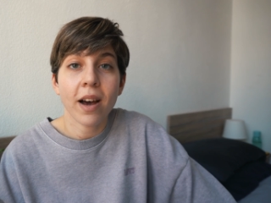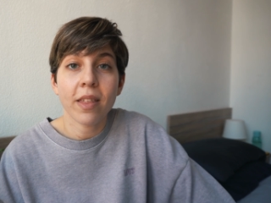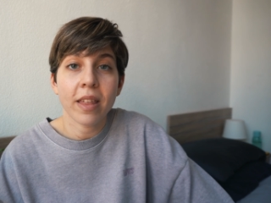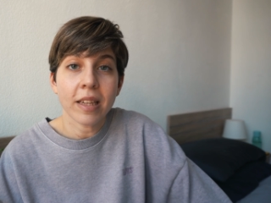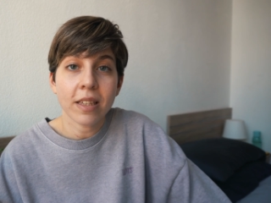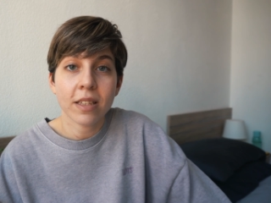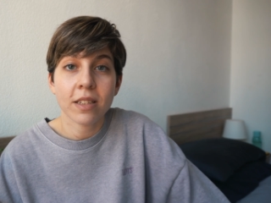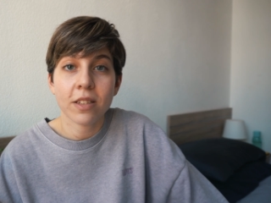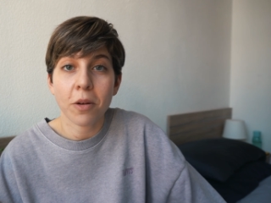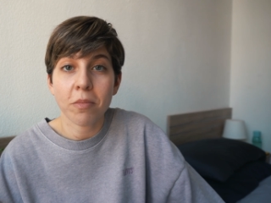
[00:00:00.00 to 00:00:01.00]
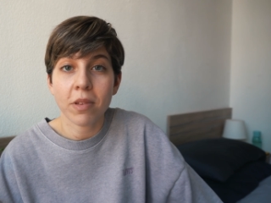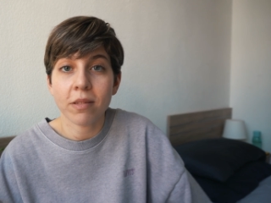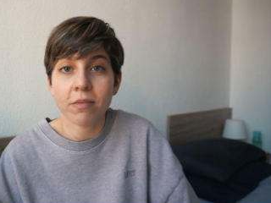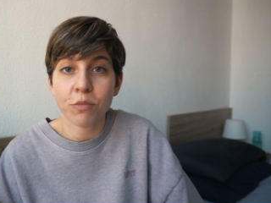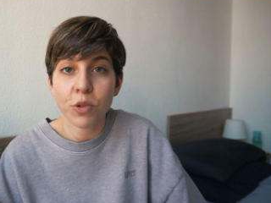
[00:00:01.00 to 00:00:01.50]
I think it's
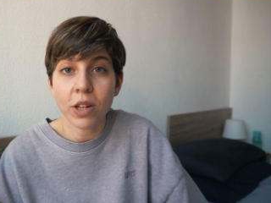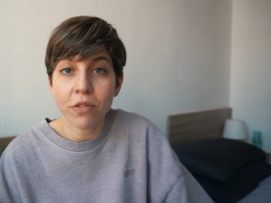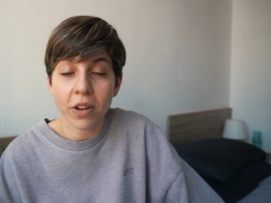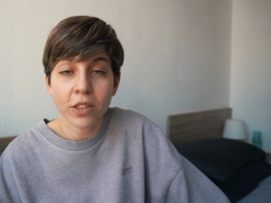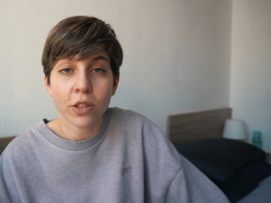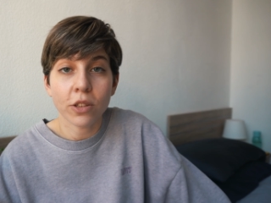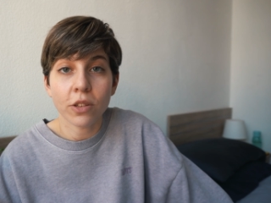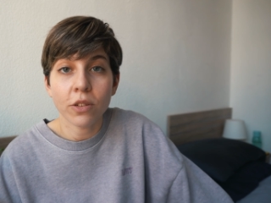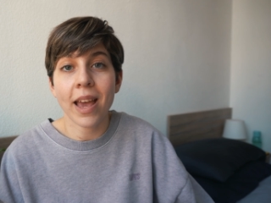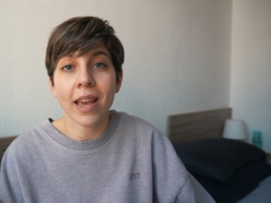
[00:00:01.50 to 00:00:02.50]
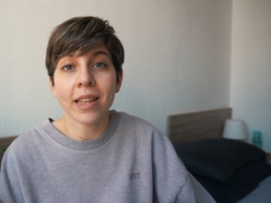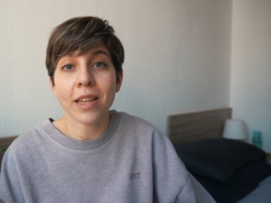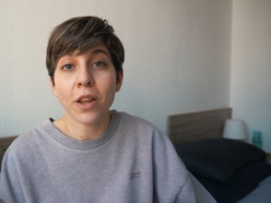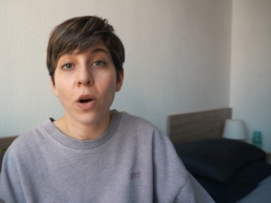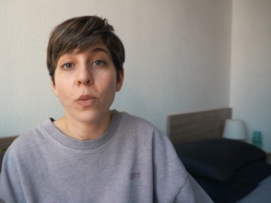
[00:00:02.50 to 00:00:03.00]
something really fun to do, and
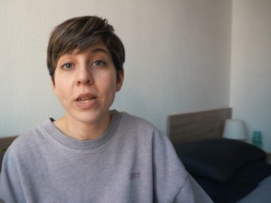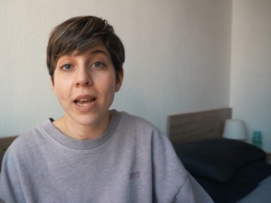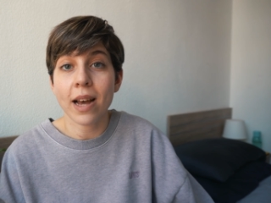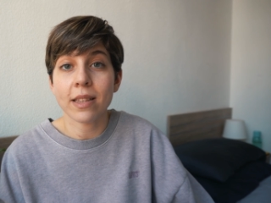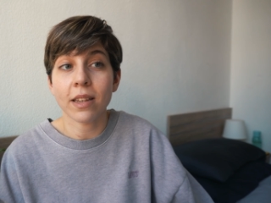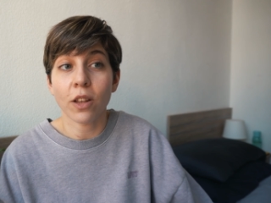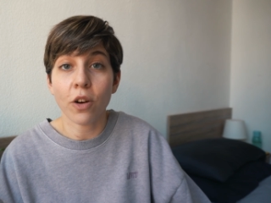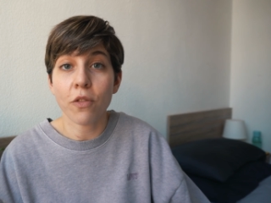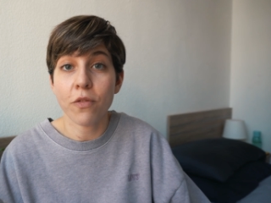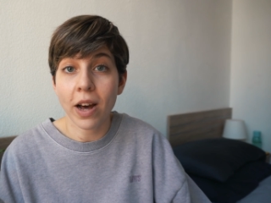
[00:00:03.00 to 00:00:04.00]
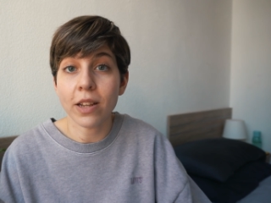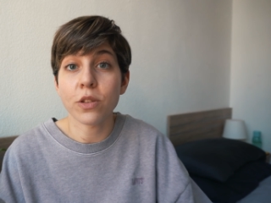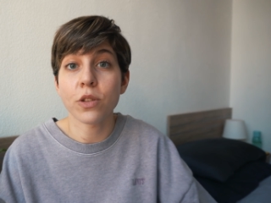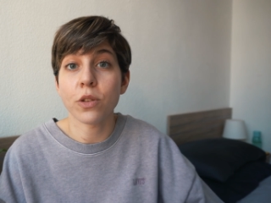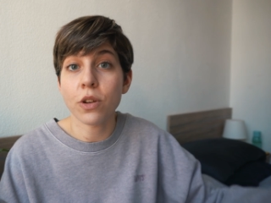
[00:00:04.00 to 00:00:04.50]
it always adds a lot of value
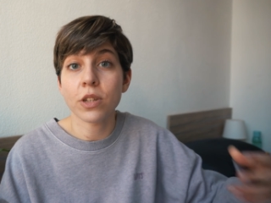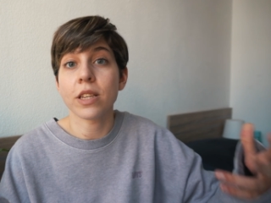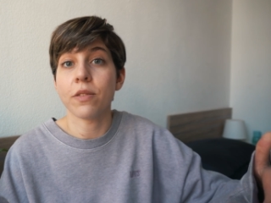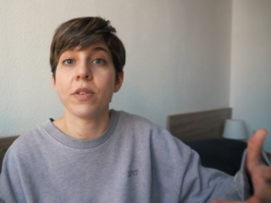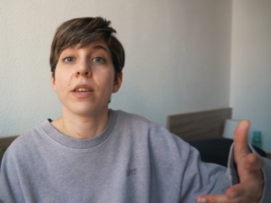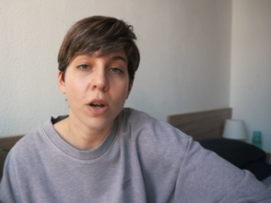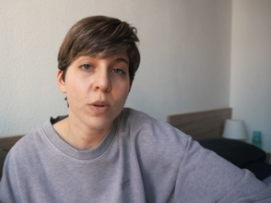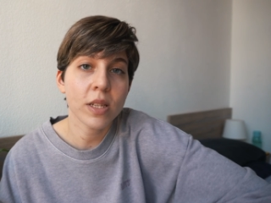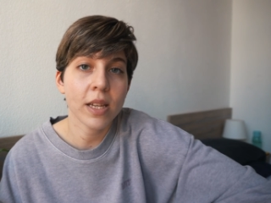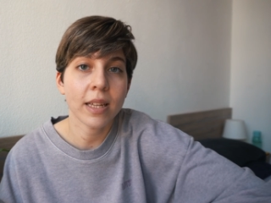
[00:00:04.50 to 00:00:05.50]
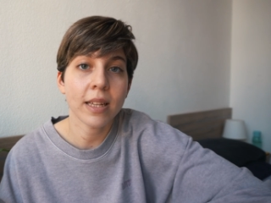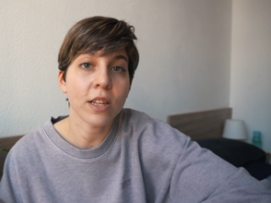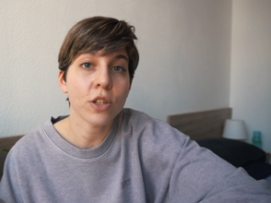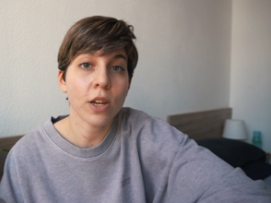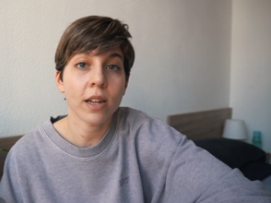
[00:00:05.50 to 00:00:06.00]
to your CV. So I would say that
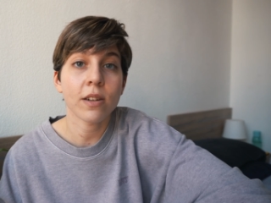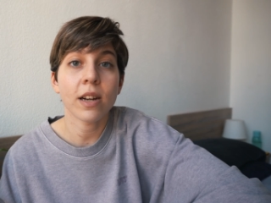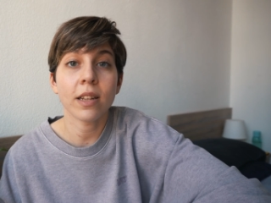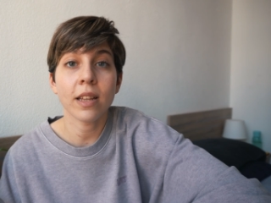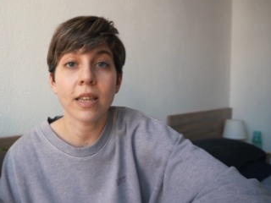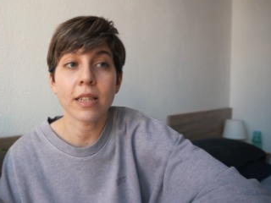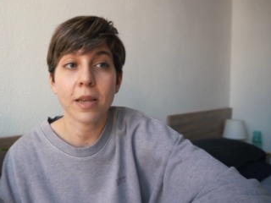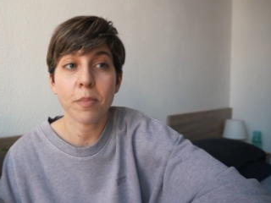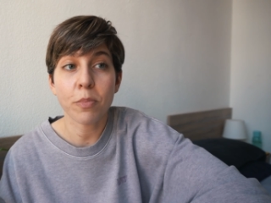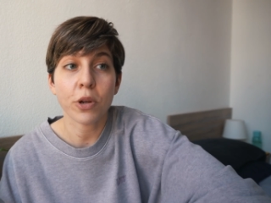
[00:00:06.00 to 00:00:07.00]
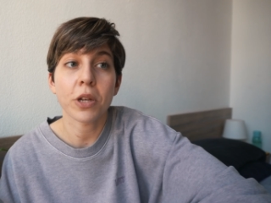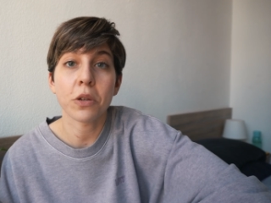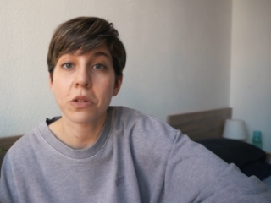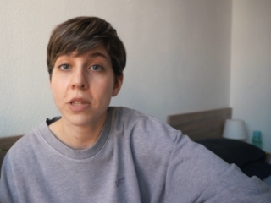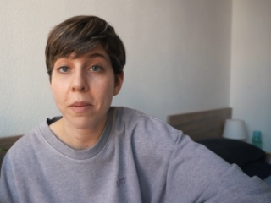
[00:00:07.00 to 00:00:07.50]
in general, it's a pretty
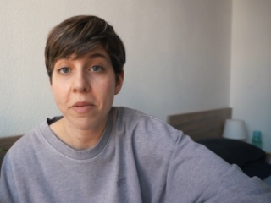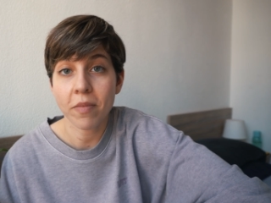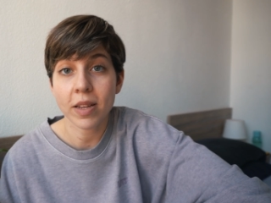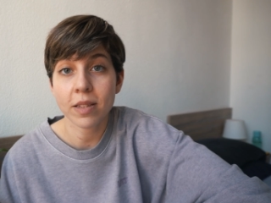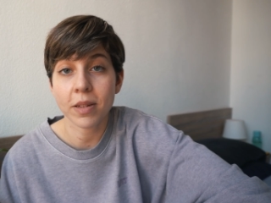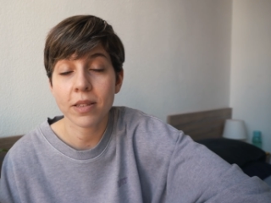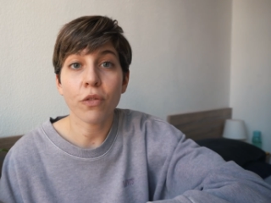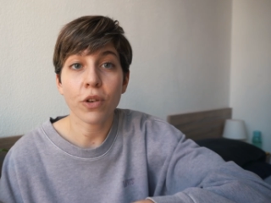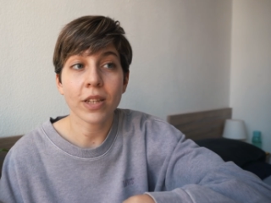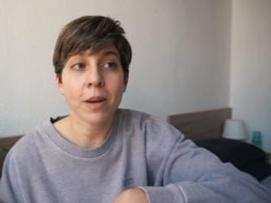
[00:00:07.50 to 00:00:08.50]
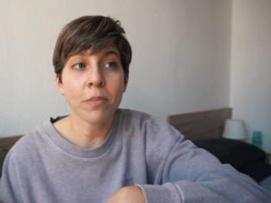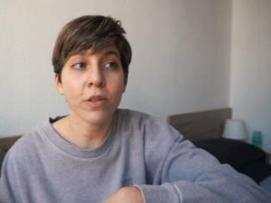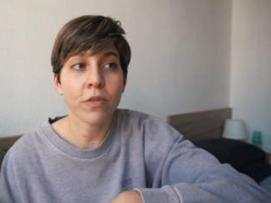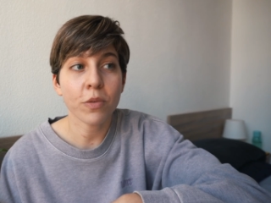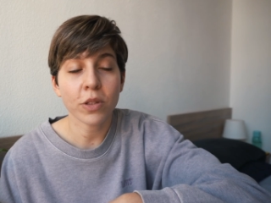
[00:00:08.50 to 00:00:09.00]
good time investment. For example,
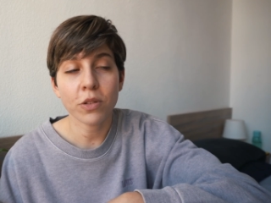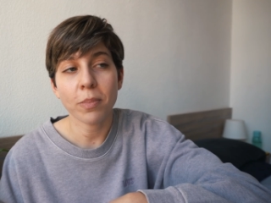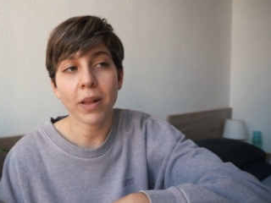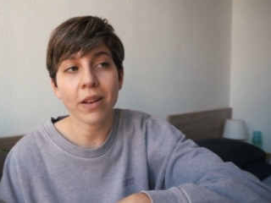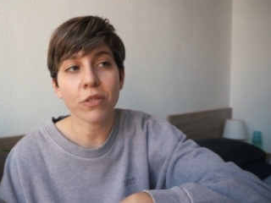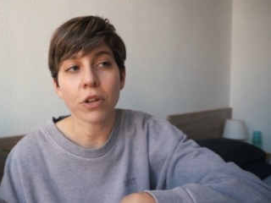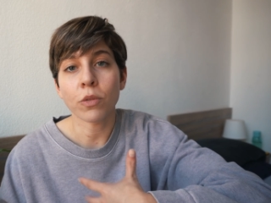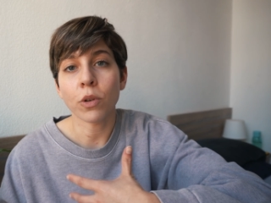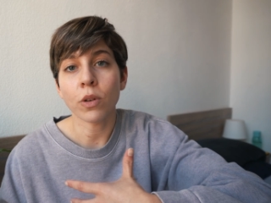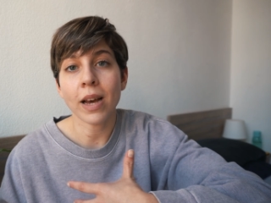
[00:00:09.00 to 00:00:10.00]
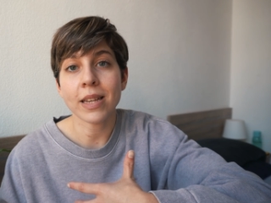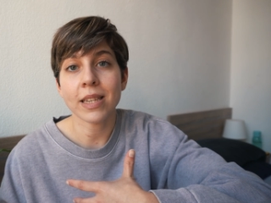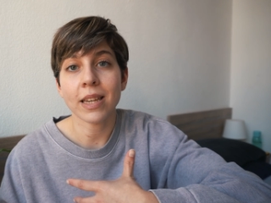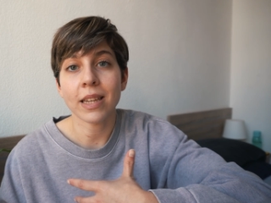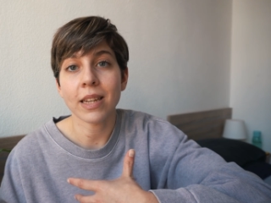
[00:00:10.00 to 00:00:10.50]
if you want to apply for a role as
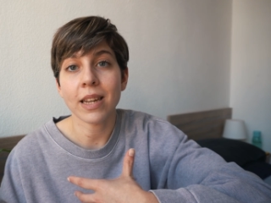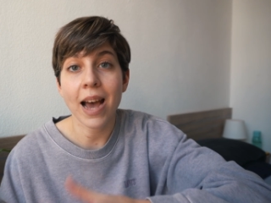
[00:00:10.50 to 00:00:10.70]
an